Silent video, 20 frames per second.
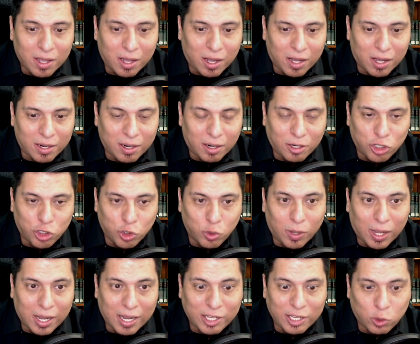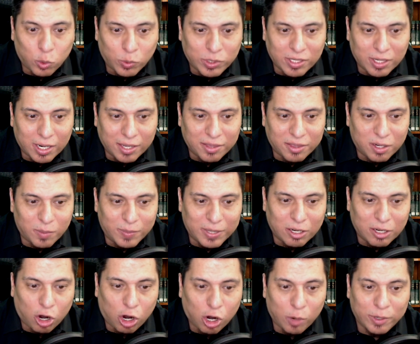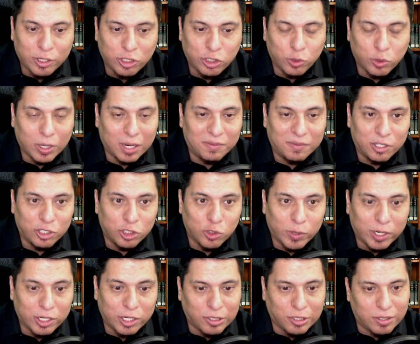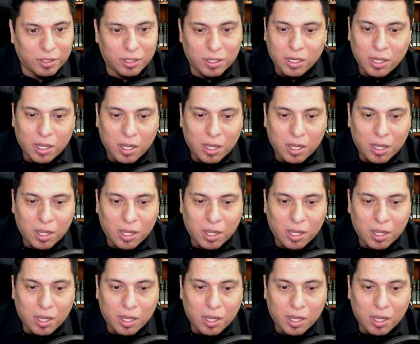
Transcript: On July 29th, it'll be Harbinger of Destruction.